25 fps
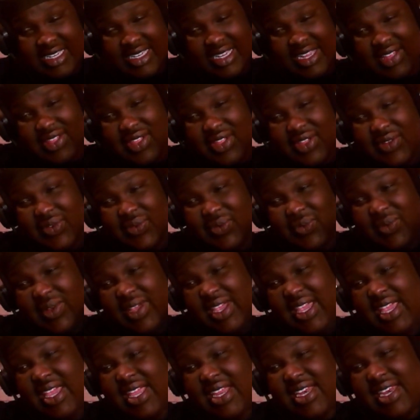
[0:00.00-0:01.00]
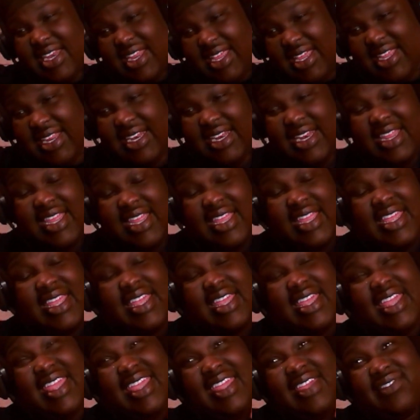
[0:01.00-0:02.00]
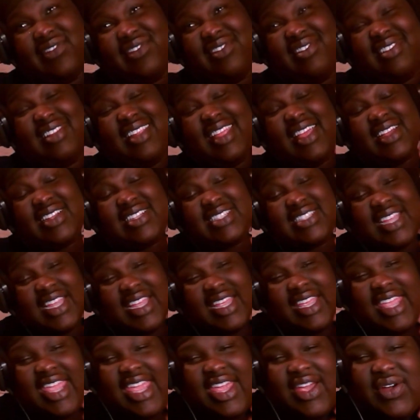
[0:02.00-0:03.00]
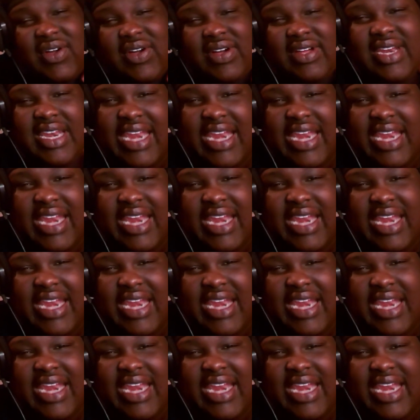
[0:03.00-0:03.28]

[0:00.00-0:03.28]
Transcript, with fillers: Halloween. Uh, if looks get killed,